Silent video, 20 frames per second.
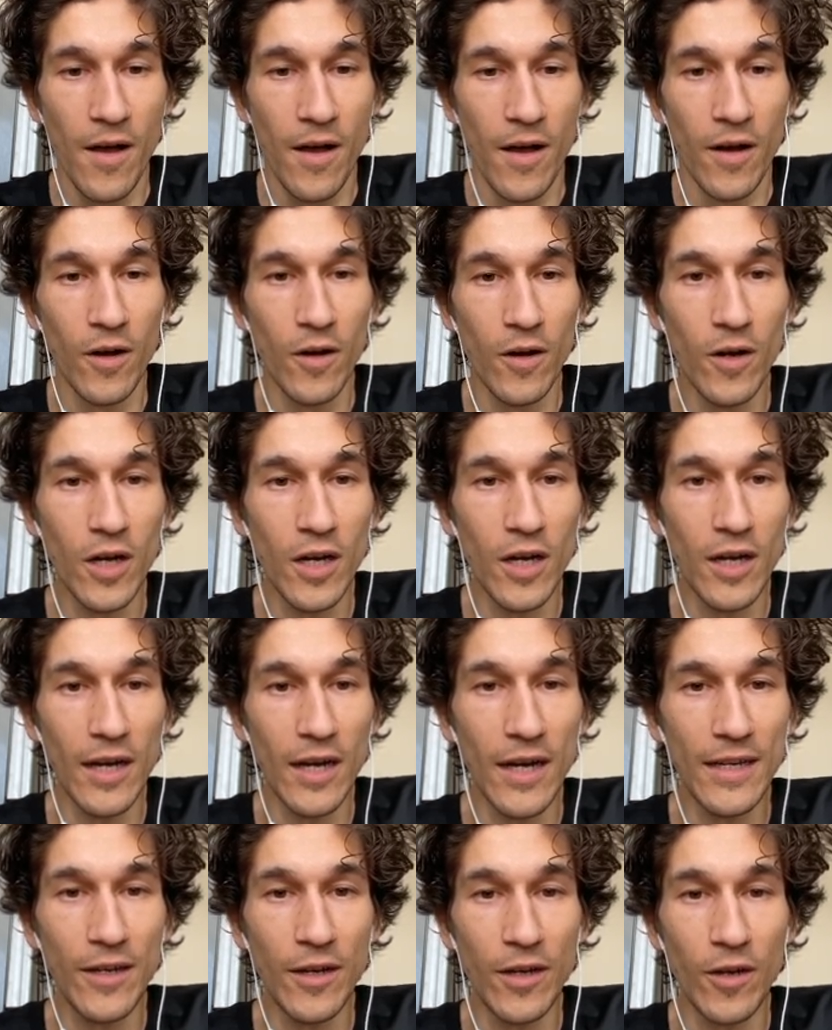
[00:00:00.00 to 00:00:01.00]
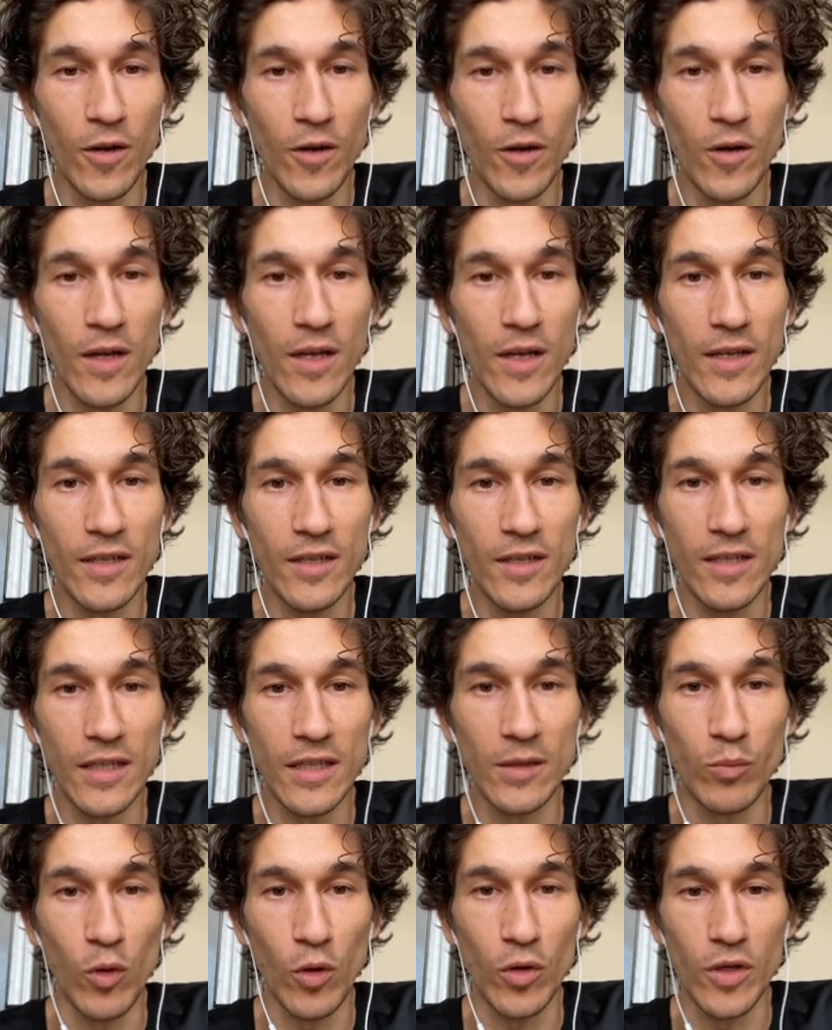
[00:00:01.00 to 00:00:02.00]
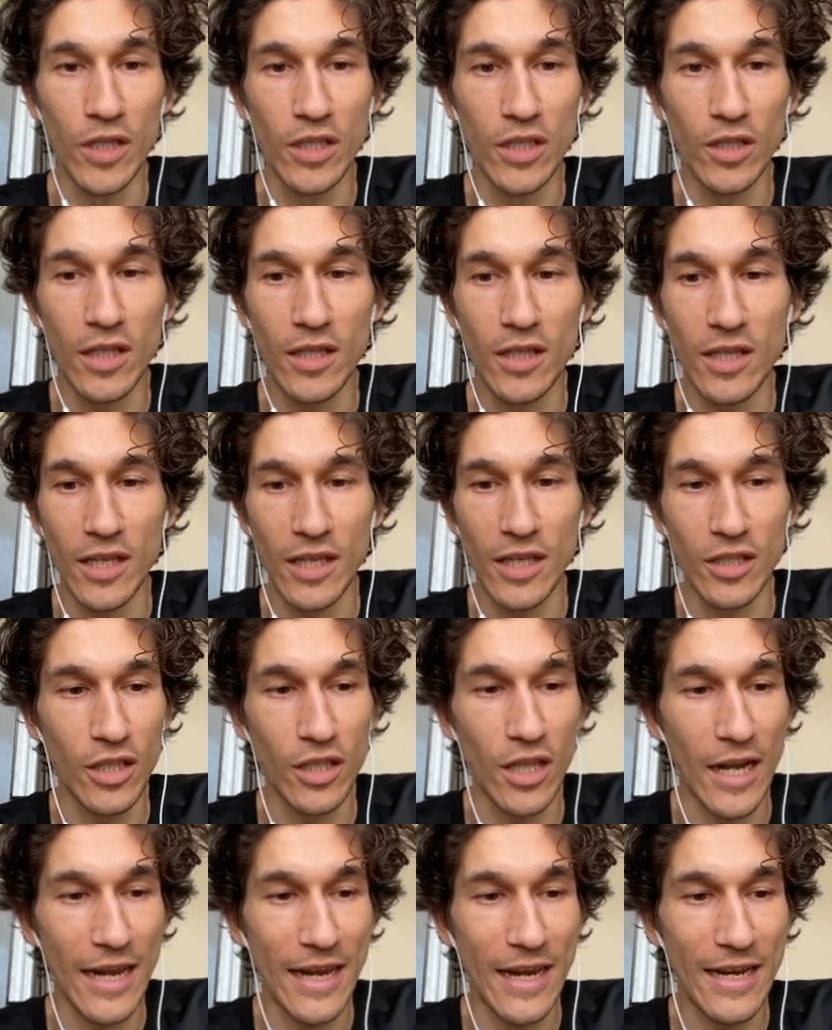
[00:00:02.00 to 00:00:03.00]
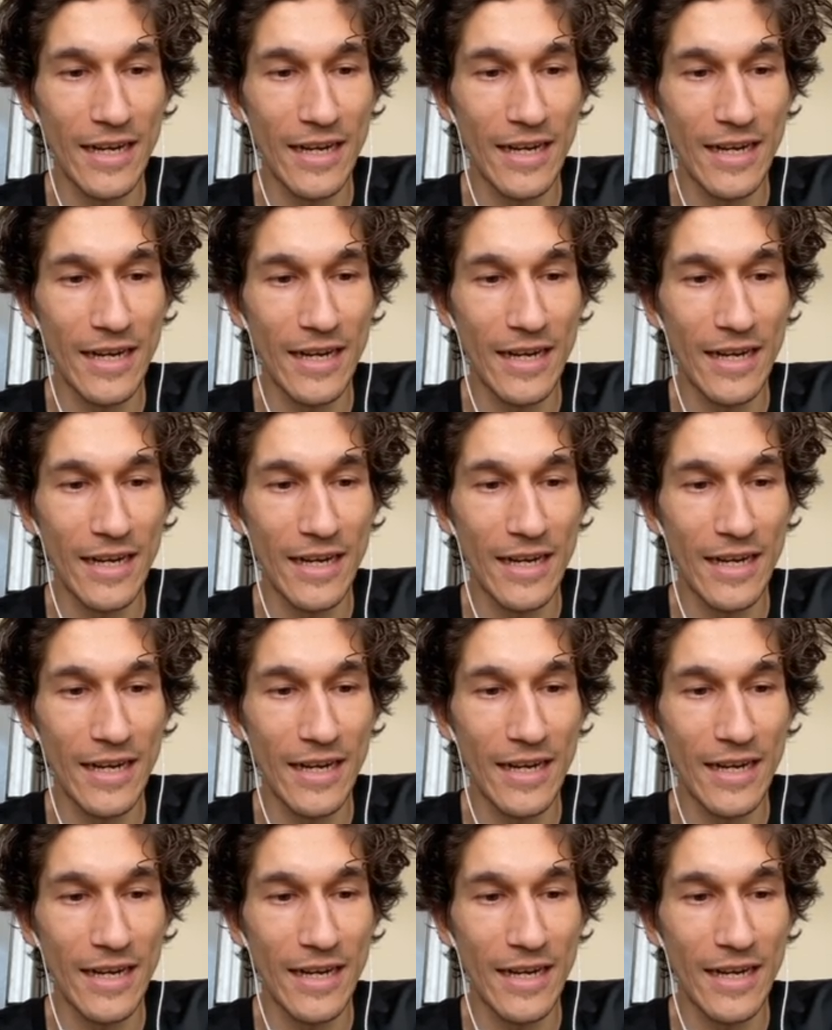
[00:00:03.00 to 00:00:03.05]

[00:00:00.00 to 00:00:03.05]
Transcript: Oh, I don't know. Oh, let's block this history.